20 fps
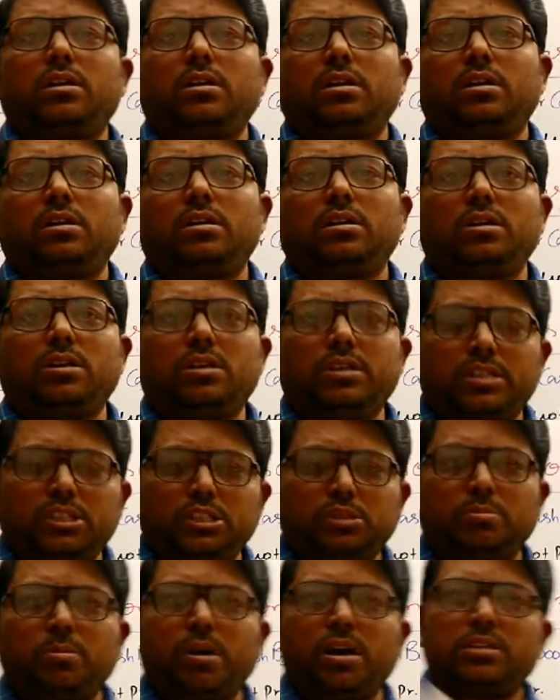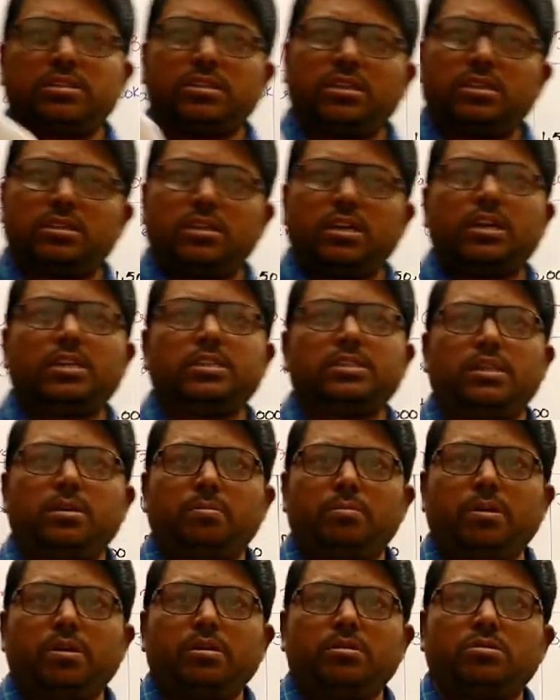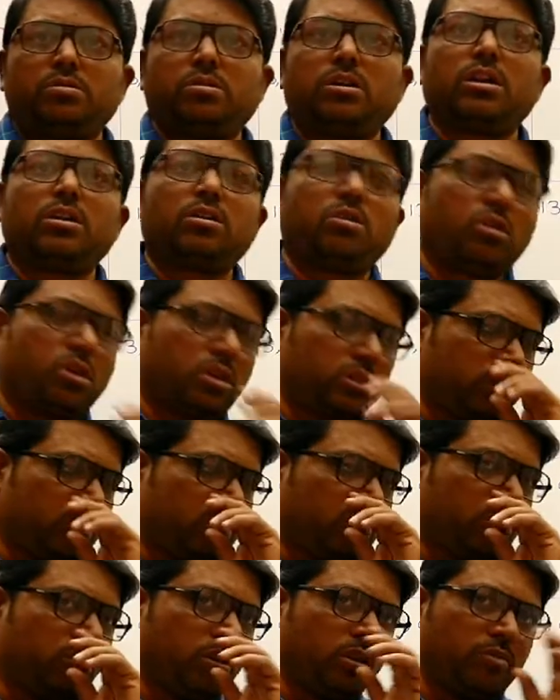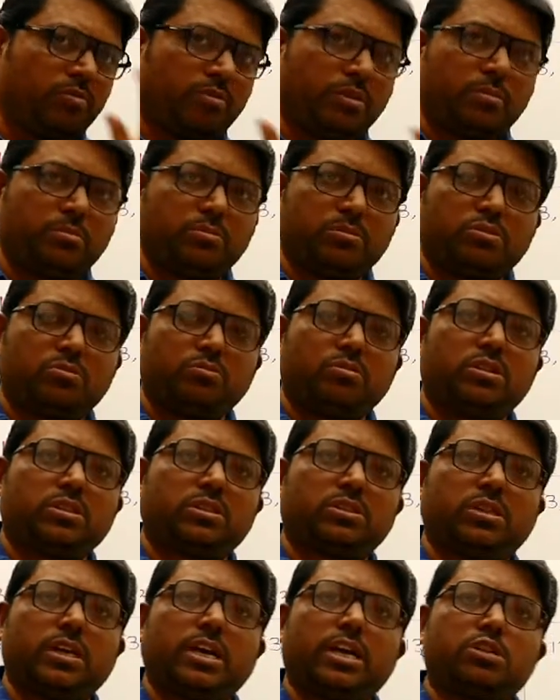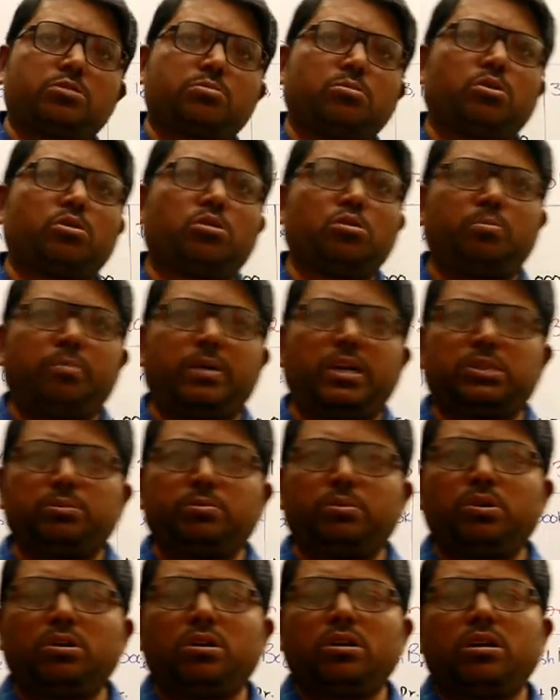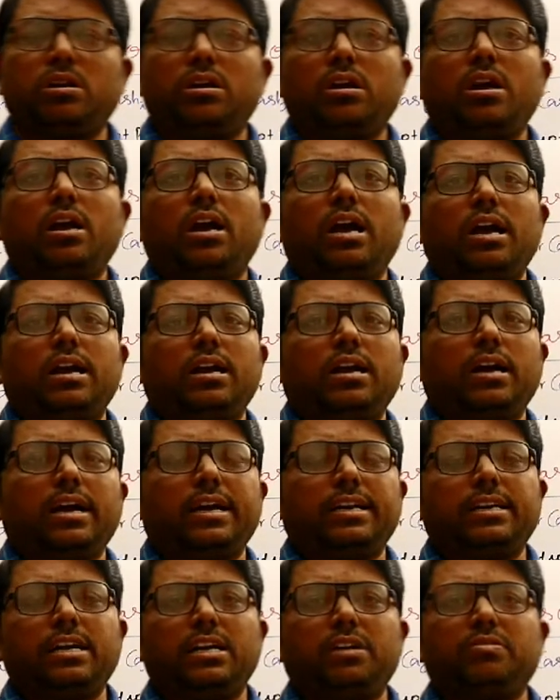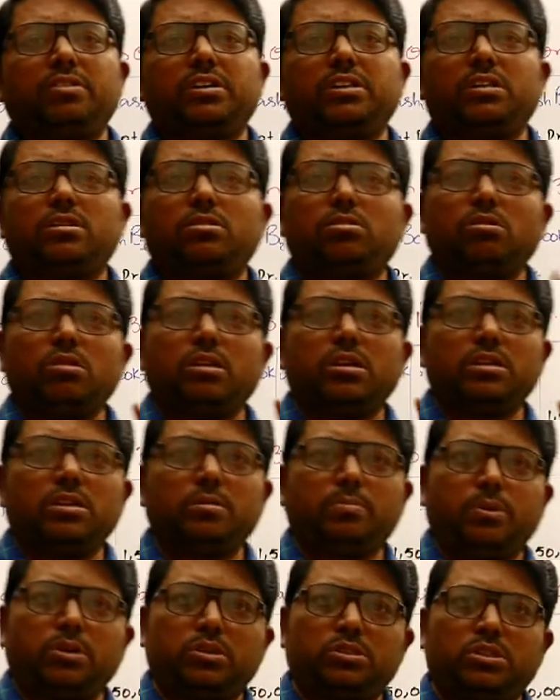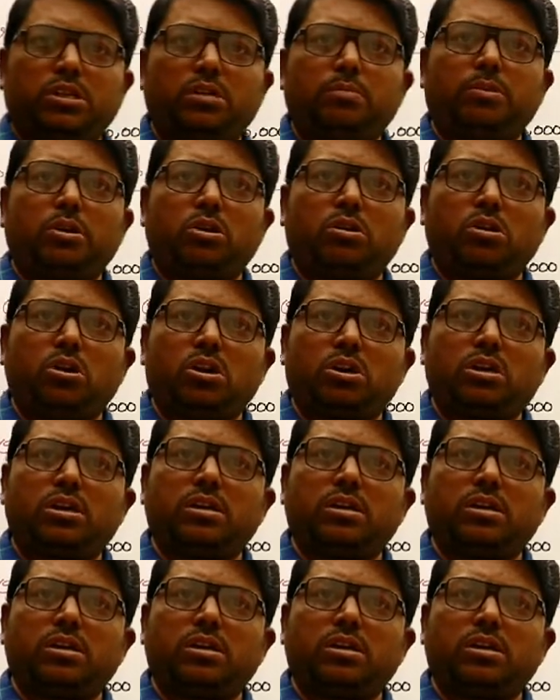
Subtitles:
it is March and that is April, you can cross check only from towards cash book to passbook and identify that only deposited but not